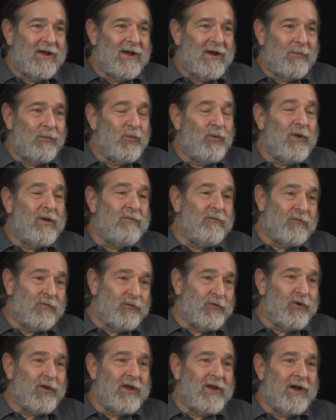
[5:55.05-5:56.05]
we'd
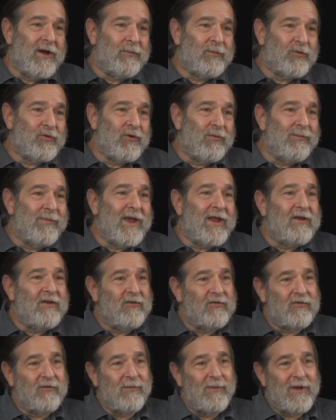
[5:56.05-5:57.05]
free up
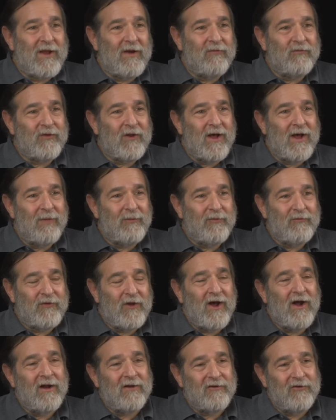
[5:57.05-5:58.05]
tremendous amount of time of
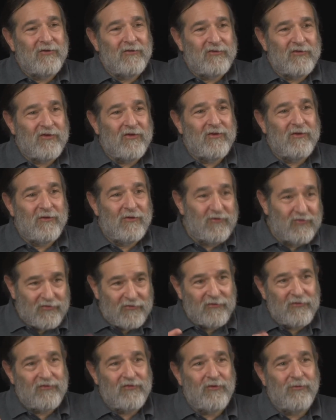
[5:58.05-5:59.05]
doctors and
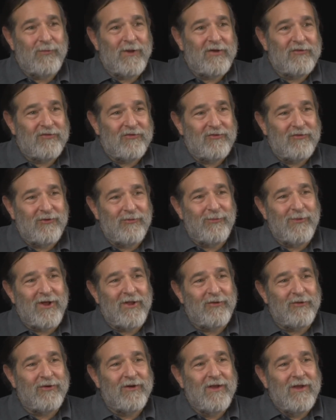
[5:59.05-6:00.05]
nurses, you mentioned your
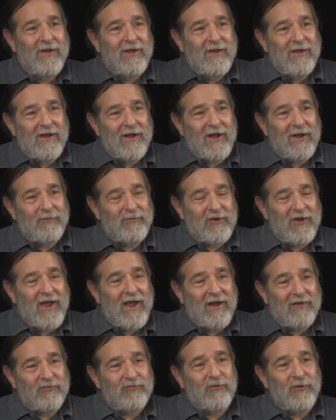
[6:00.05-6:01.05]
mother, to
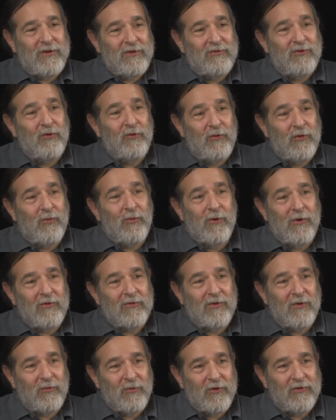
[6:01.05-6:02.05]
actually do the work
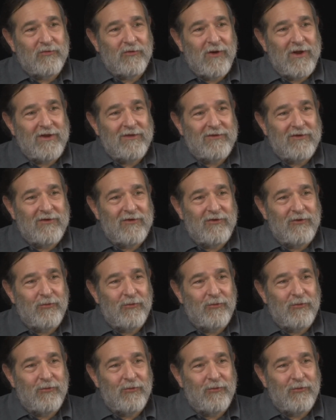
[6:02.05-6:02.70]
that we're trained to do